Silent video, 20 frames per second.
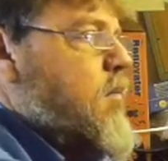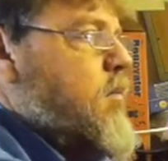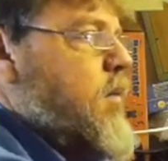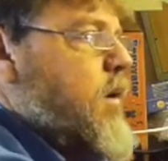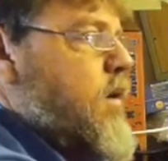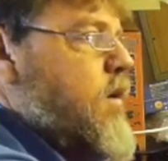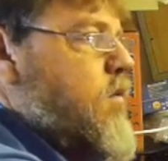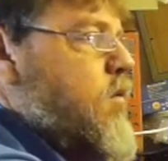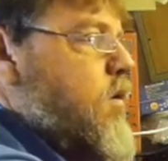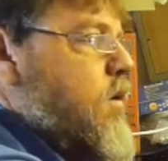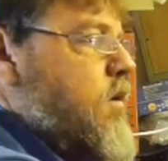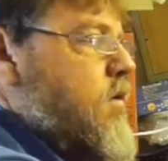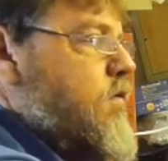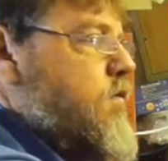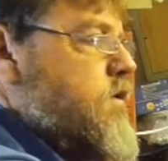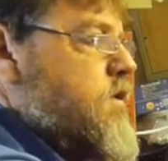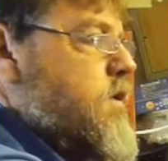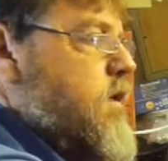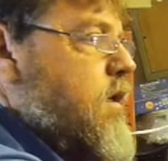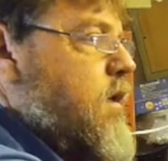but with the
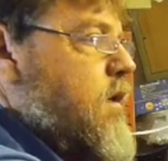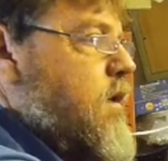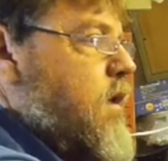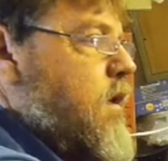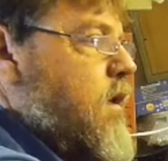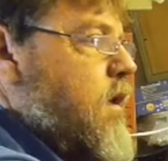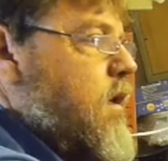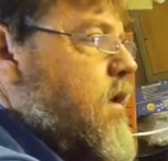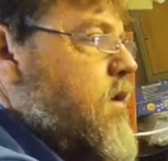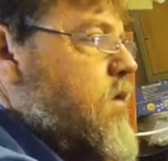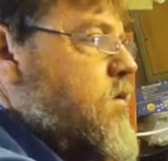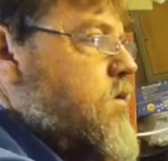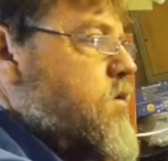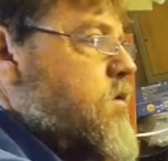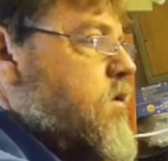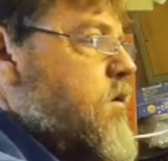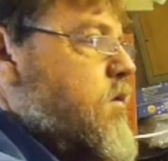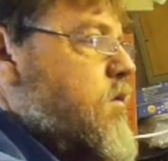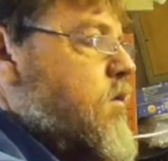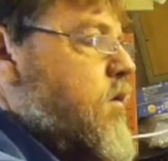facility then to
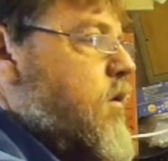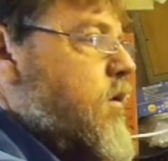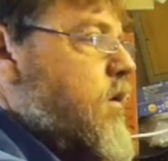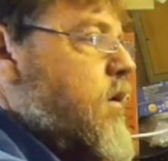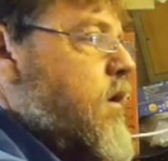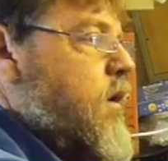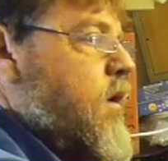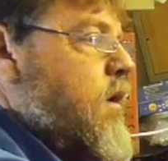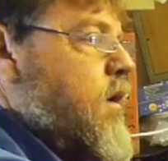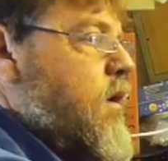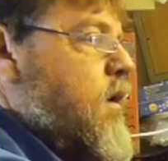screw on